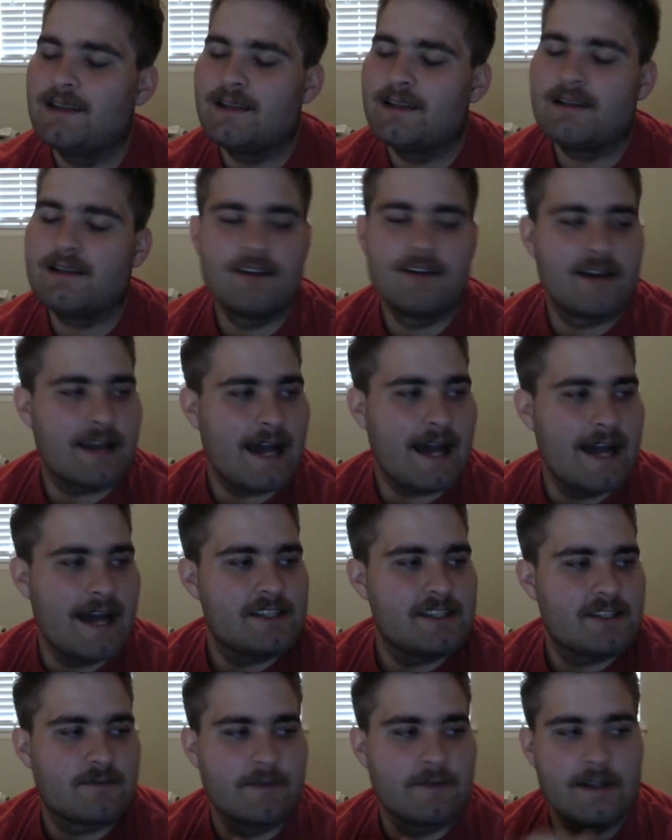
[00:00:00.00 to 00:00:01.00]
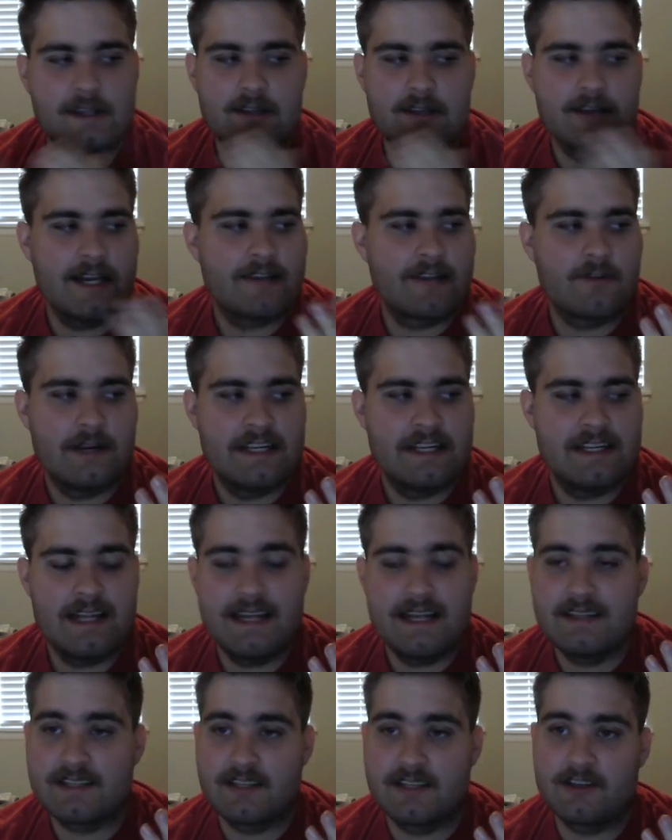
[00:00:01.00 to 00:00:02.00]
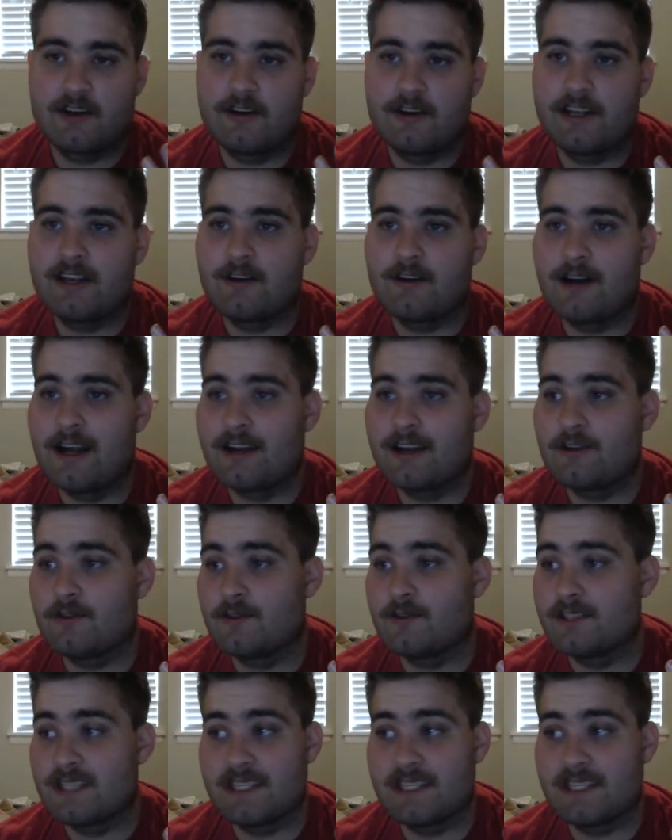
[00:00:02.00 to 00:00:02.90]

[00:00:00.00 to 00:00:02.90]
Look, I just really like Great Ace Attorney Chronicles.